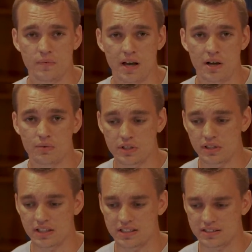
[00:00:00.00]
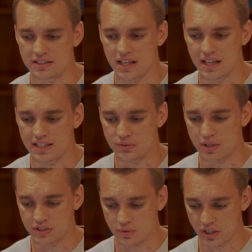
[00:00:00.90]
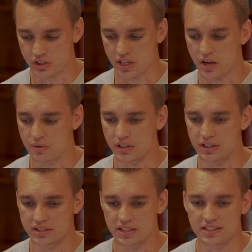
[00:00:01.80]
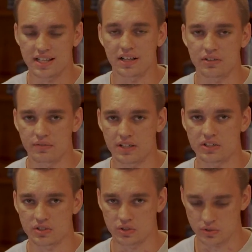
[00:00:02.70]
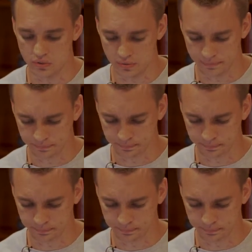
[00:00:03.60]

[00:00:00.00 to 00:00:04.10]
How real is his resurrection? How real is his sacrifice to you?